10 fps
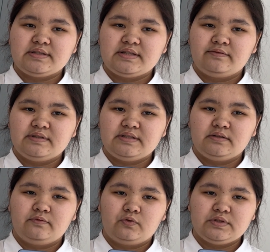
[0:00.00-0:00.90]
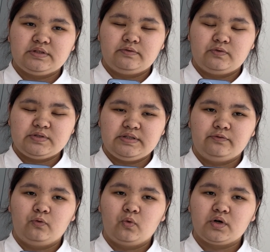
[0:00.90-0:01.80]

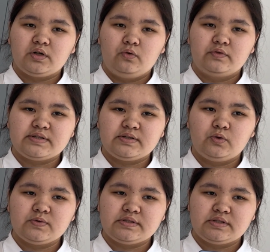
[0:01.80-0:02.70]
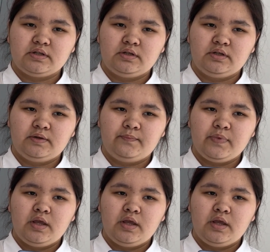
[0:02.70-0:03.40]
1744 oversaw the